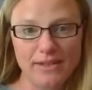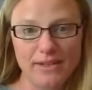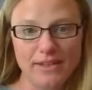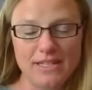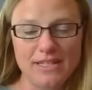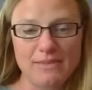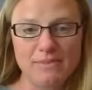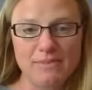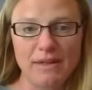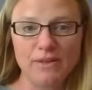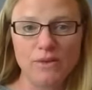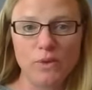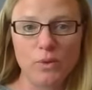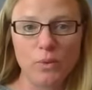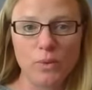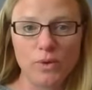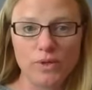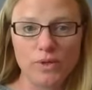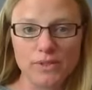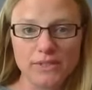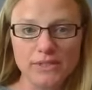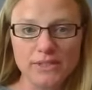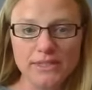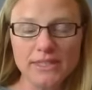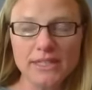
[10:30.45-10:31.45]
It has meant the
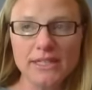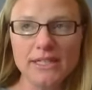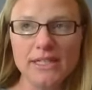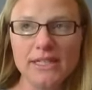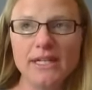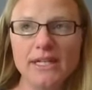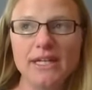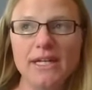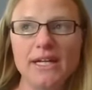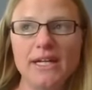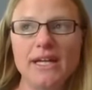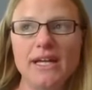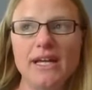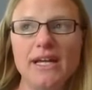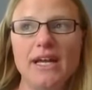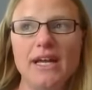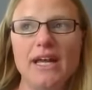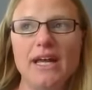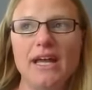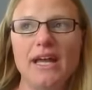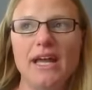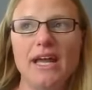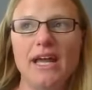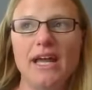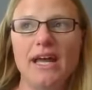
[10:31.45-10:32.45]
world
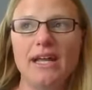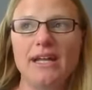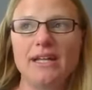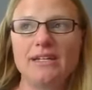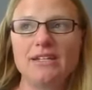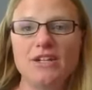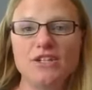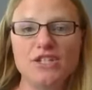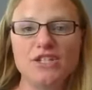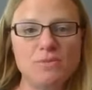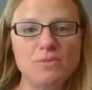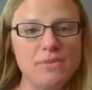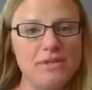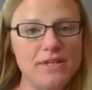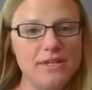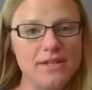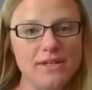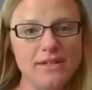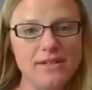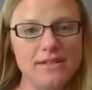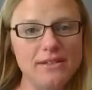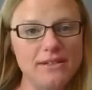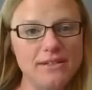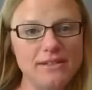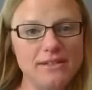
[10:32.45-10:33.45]
and touched
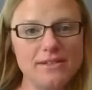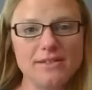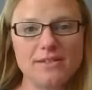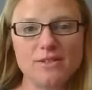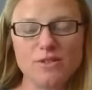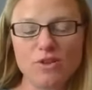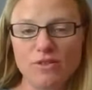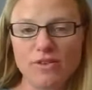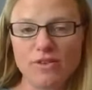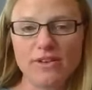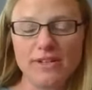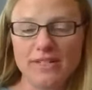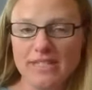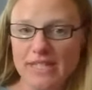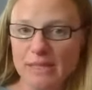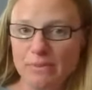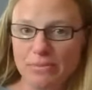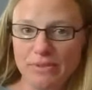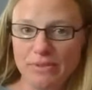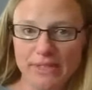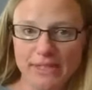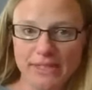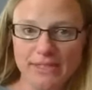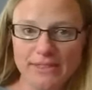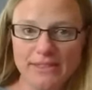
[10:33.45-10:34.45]
me so very
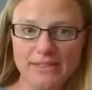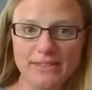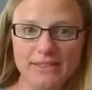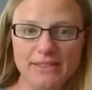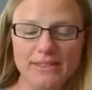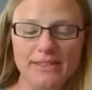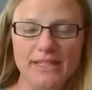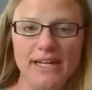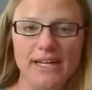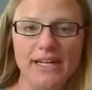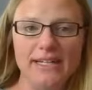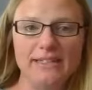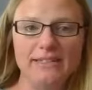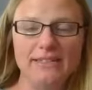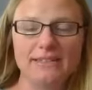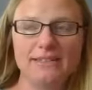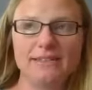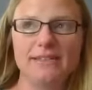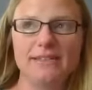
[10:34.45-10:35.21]
deeply that